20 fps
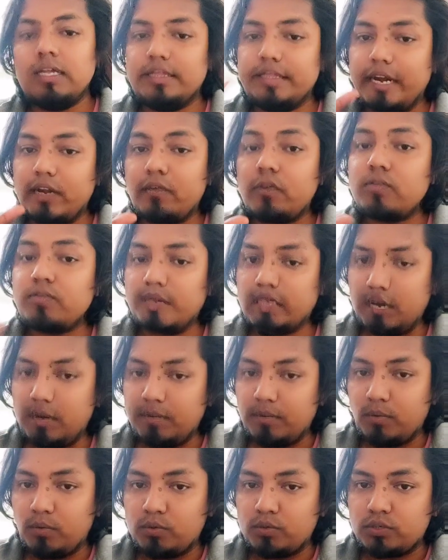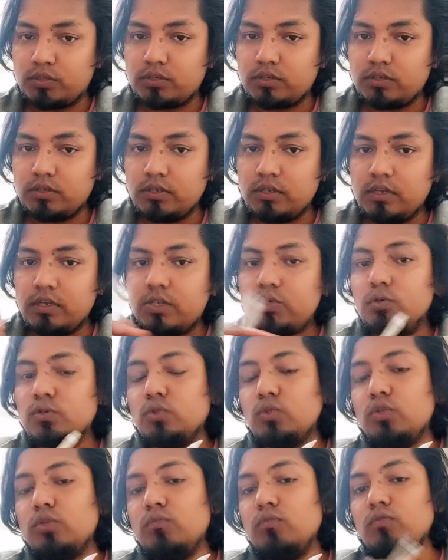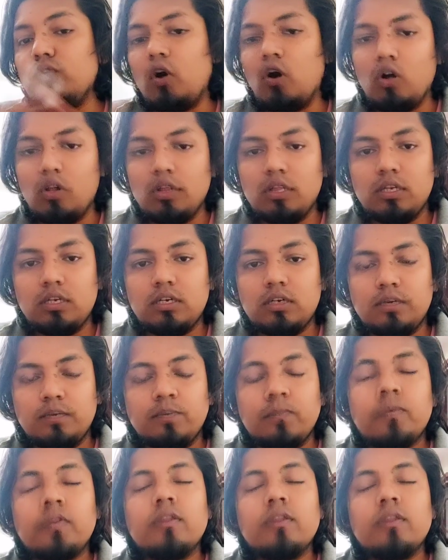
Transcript: That was my approach. So to remove all the